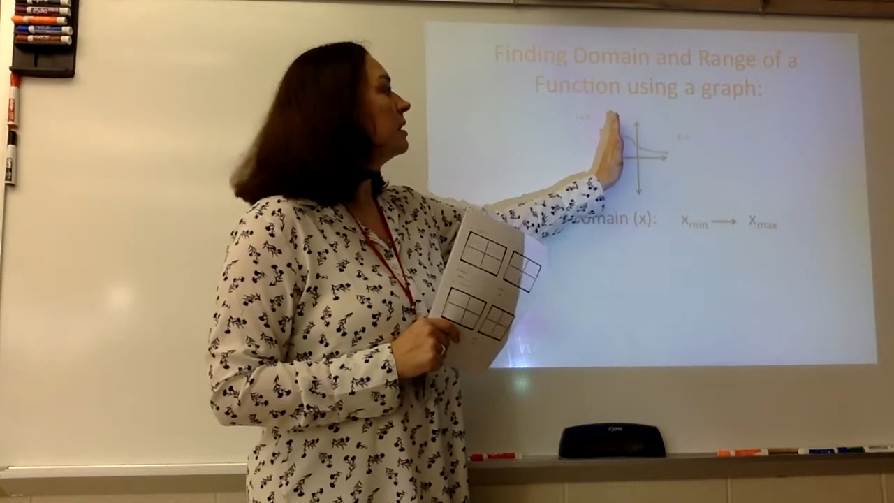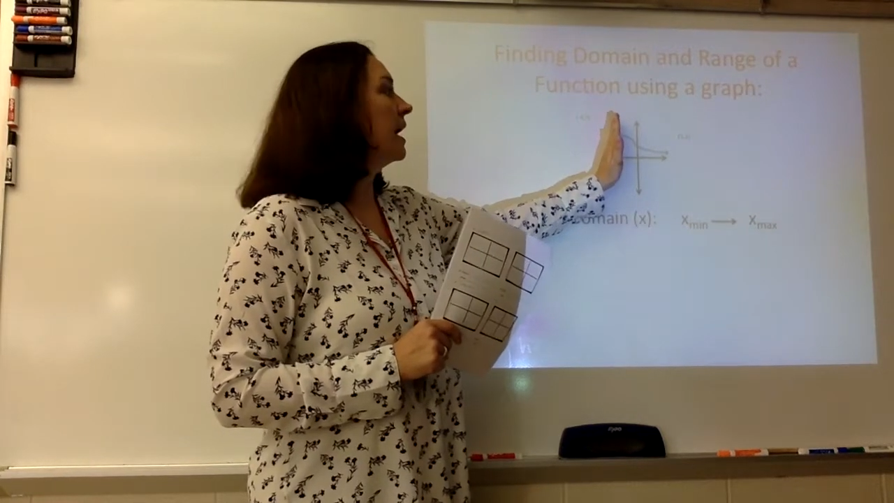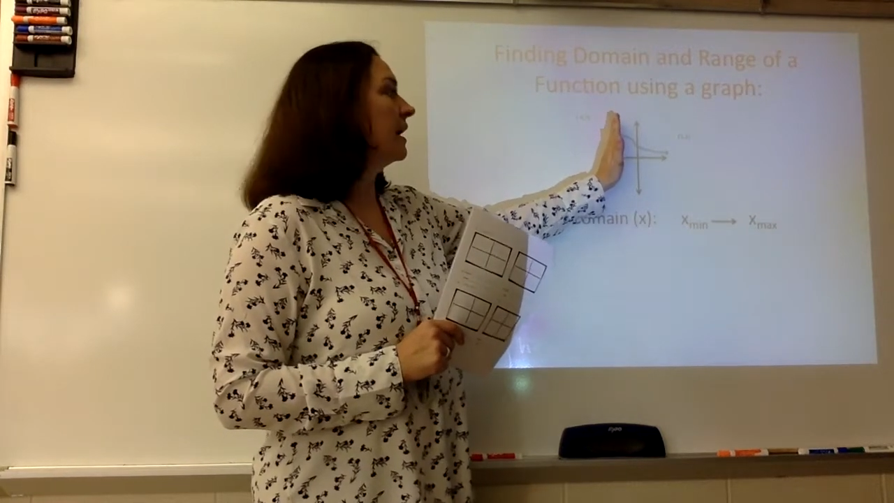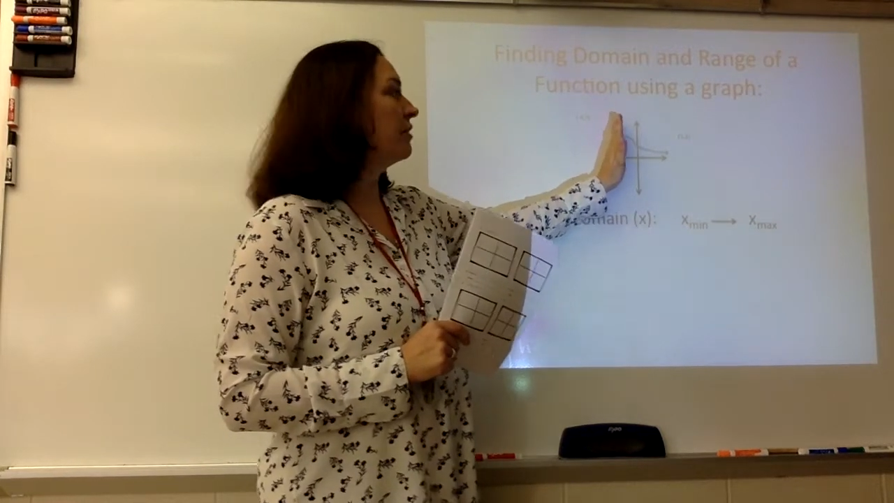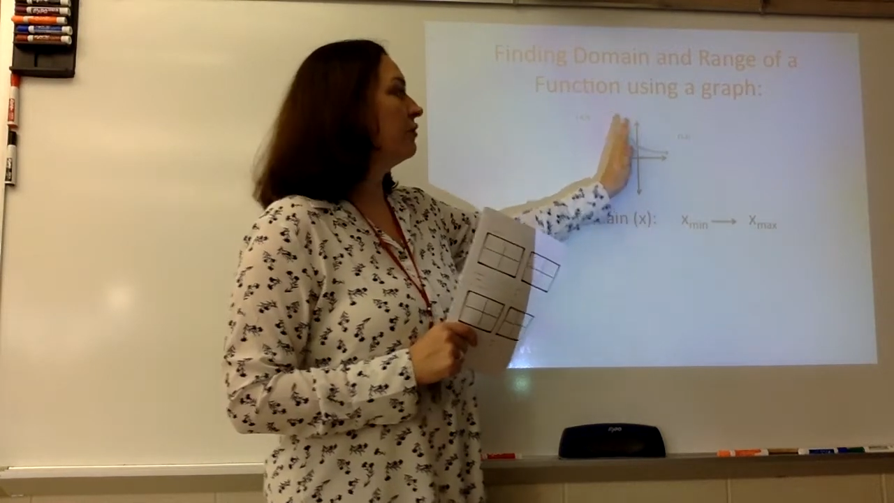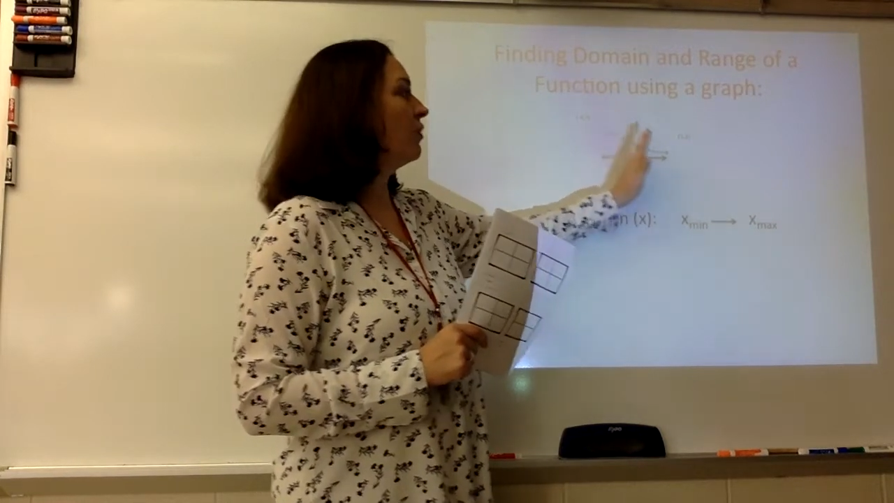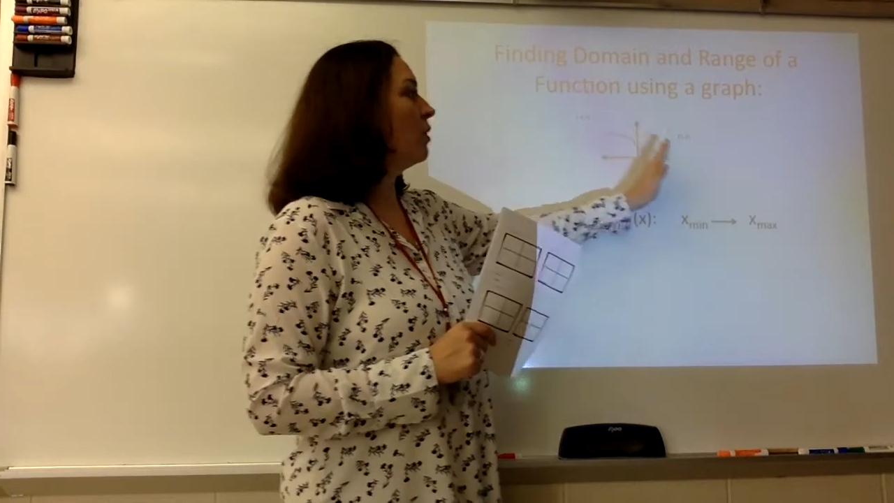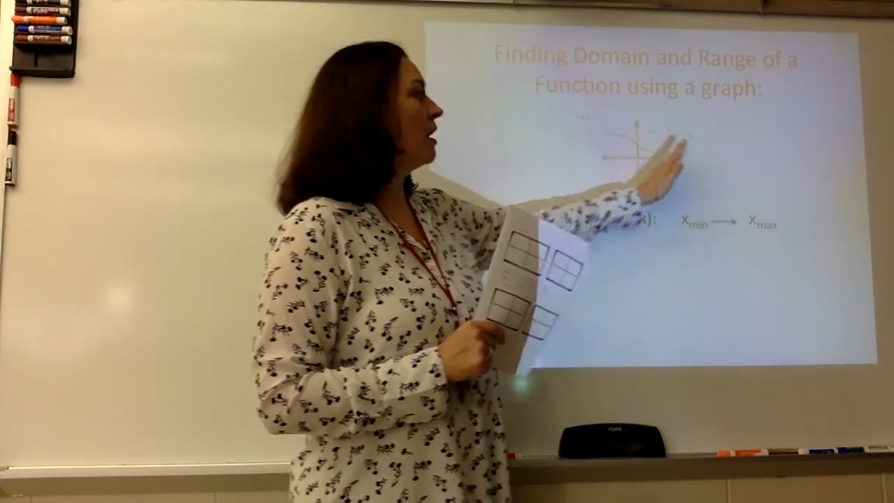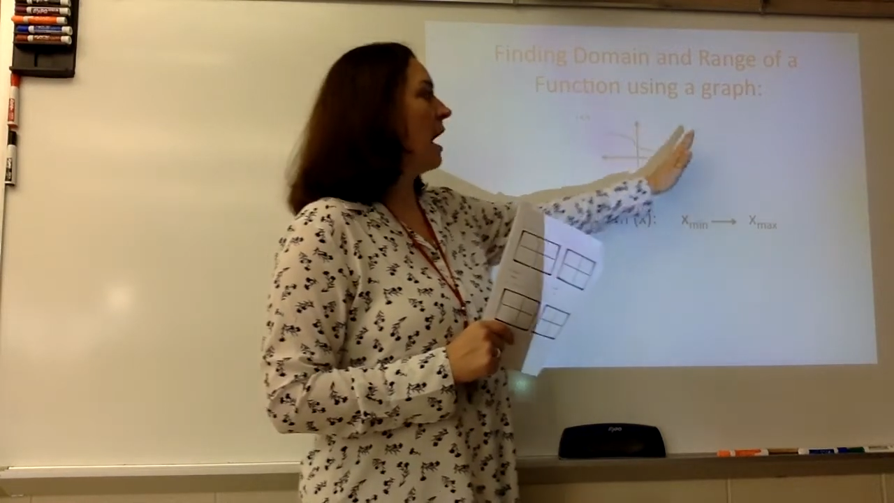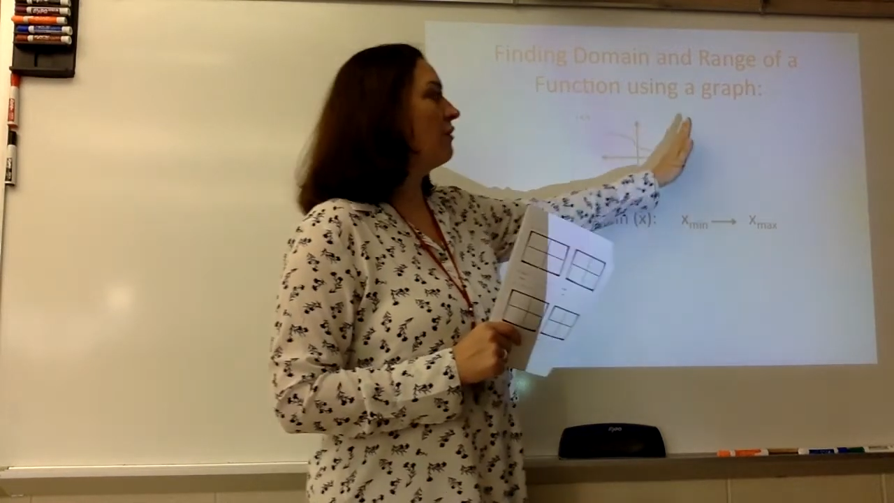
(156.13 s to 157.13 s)
Negative
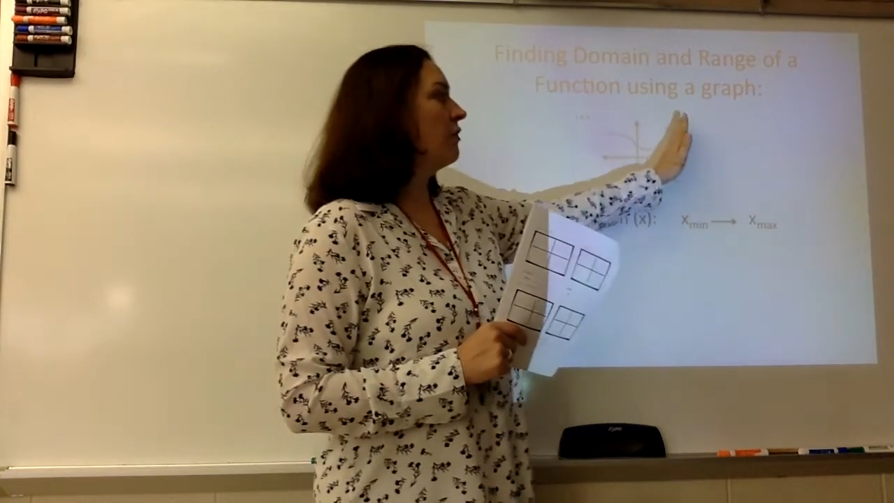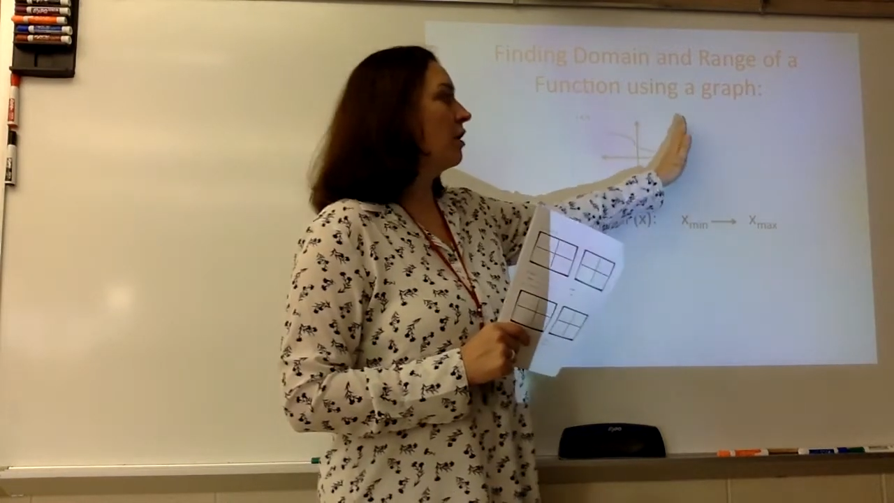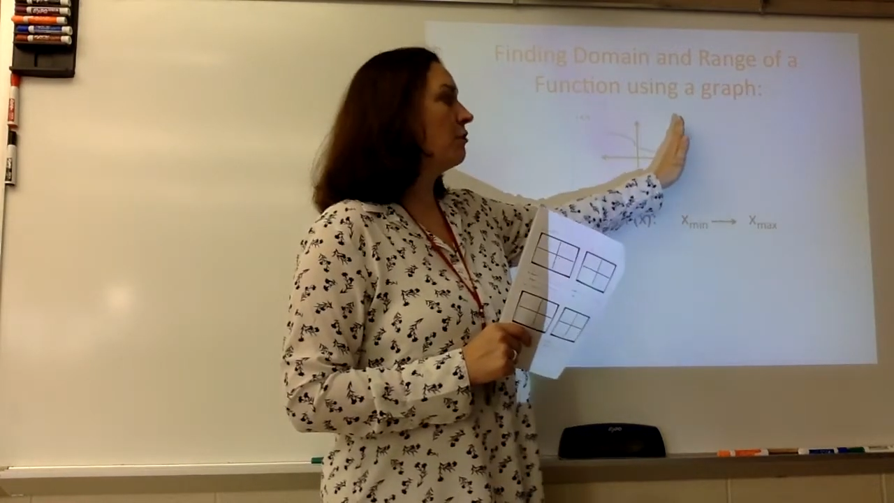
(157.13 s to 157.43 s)
4, how far